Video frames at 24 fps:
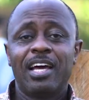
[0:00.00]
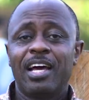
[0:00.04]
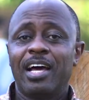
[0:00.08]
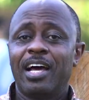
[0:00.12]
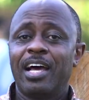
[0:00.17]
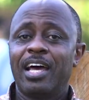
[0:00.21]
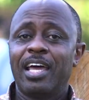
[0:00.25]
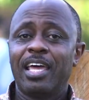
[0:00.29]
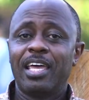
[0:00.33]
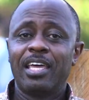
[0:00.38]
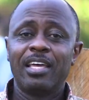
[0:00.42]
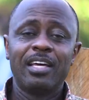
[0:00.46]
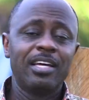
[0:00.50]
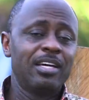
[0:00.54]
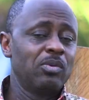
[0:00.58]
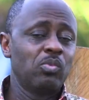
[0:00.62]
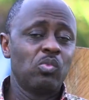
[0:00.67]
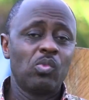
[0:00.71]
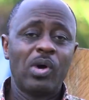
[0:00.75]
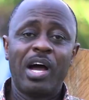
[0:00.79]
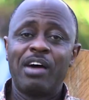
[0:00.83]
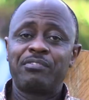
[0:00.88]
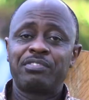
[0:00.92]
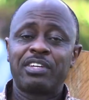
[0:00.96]

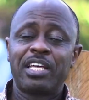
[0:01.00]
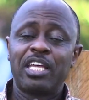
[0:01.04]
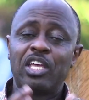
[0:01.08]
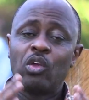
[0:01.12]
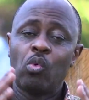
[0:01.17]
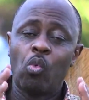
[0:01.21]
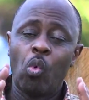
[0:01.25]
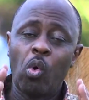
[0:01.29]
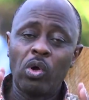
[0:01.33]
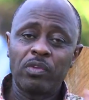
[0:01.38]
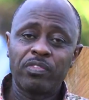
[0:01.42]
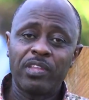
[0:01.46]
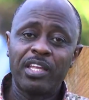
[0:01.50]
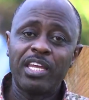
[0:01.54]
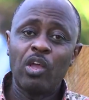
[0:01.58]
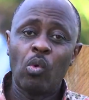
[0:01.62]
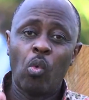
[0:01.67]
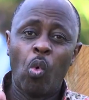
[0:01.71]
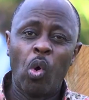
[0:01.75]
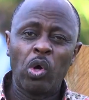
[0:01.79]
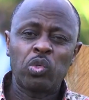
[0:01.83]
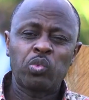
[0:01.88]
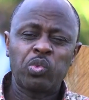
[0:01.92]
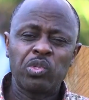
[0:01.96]
Then he
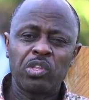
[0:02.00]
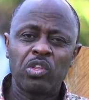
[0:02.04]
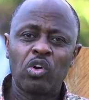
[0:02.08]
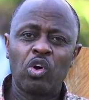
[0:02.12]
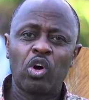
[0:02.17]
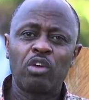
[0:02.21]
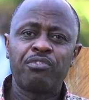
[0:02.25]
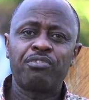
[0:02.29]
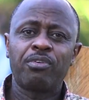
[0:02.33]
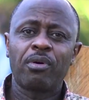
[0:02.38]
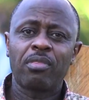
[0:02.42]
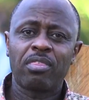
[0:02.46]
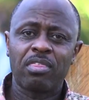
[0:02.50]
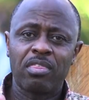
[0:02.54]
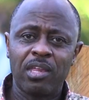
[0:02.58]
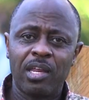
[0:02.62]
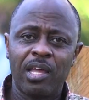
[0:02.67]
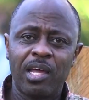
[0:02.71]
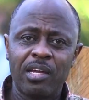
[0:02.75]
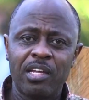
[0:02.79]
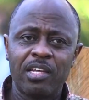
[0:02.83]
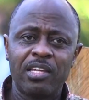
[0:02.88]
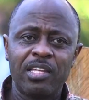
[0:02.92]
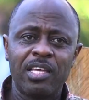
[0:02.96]
walked with God for
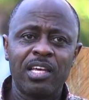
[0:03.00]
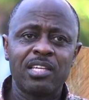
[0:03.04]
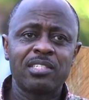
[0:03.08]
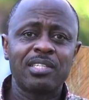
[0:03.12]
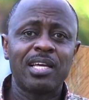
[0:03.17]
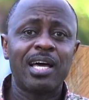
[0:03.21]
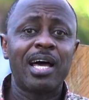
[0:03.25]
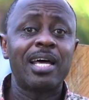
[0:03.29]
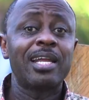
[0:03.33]
300 years